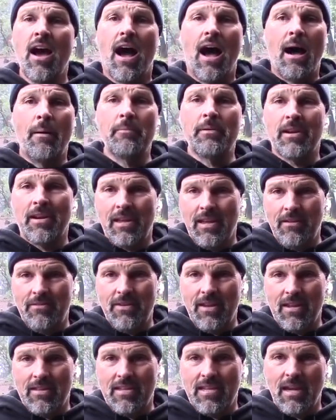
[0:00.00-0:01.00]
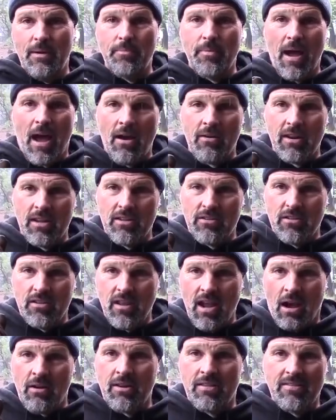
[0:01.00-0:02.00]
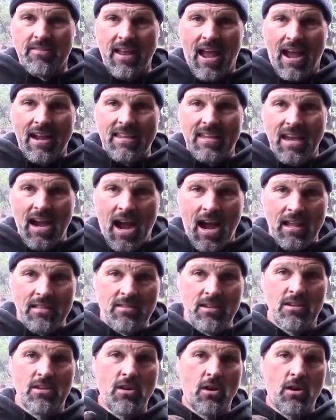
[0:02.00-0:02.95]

I'm going to give you a tip how to stack the odds in